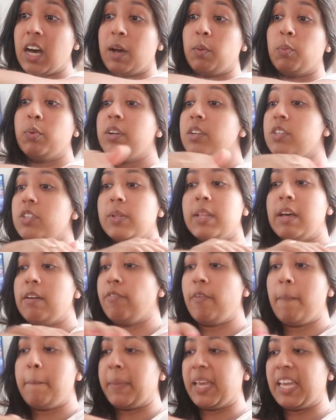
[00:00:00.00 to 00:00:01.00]
I wanna do
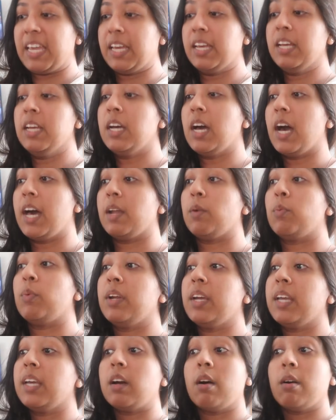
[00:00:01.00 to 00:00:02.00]
that for me and I
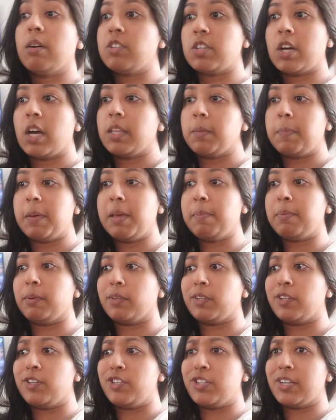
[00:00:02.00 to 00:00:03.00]
wanna encourage other people
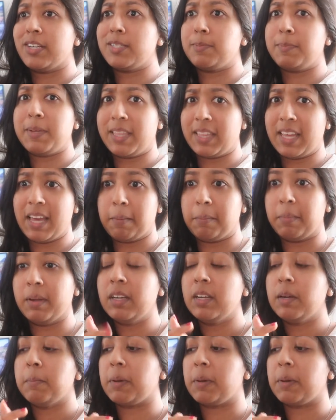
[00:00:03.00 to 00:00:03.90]
to just be them.